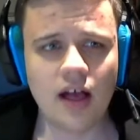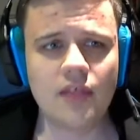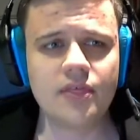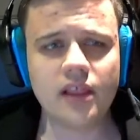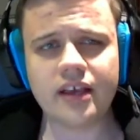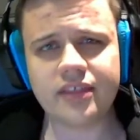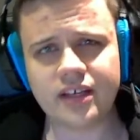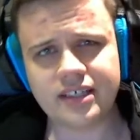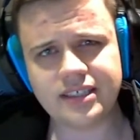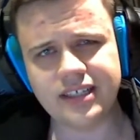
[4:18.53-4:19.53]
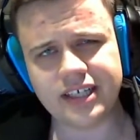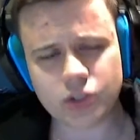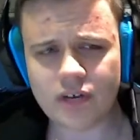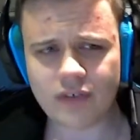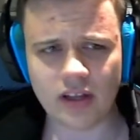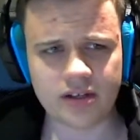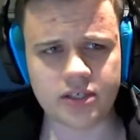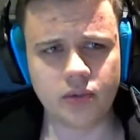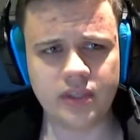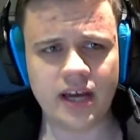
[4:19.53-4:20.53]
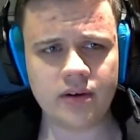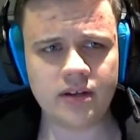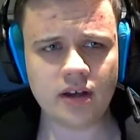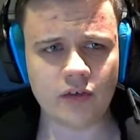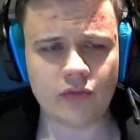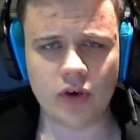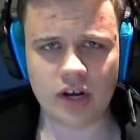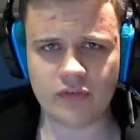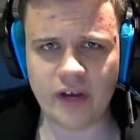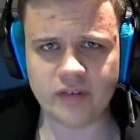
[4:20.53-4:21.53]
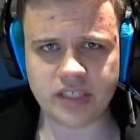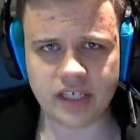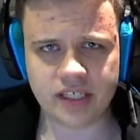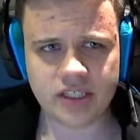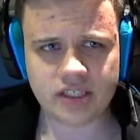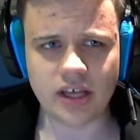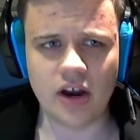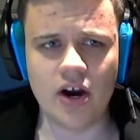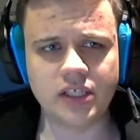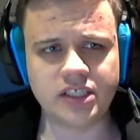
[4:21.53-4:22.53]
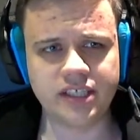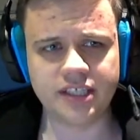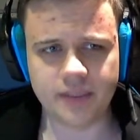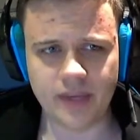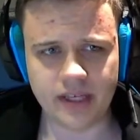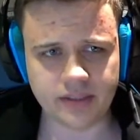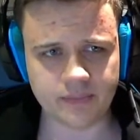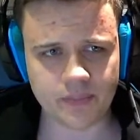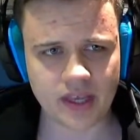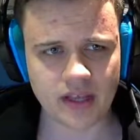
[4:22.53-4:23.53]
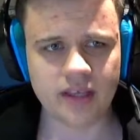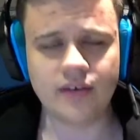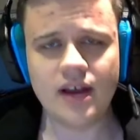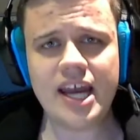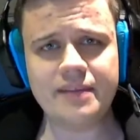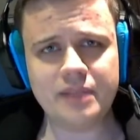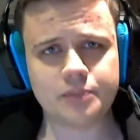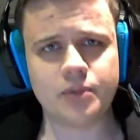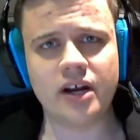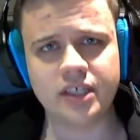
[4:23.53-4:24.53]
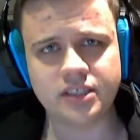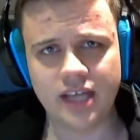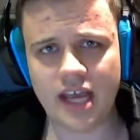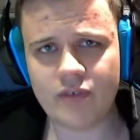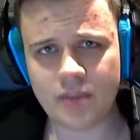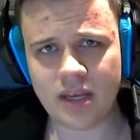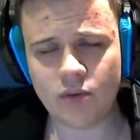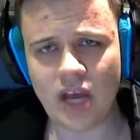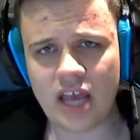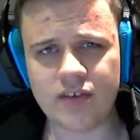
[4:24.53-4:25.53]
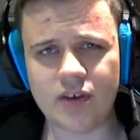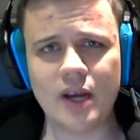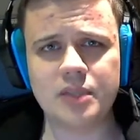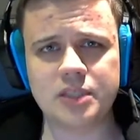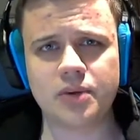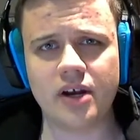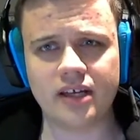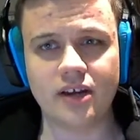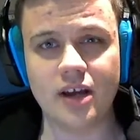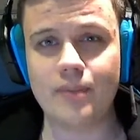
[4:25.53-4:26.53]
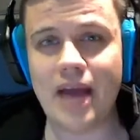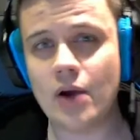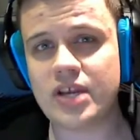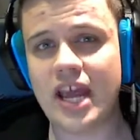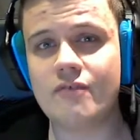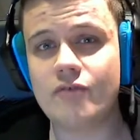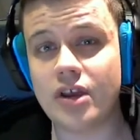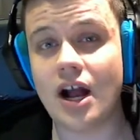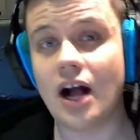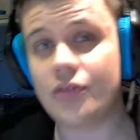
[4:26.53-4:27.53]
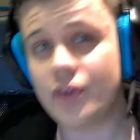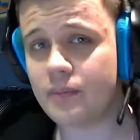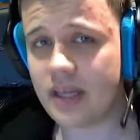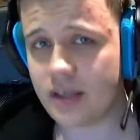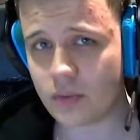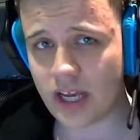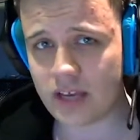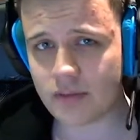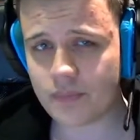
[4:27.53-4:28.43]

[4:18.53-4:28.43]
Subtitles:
Like sort of a long cooldown on 4 to 5 seconds hurts this a bit. You're not able to proc this on every minion wave, you're able to proc it on about every other minion wave,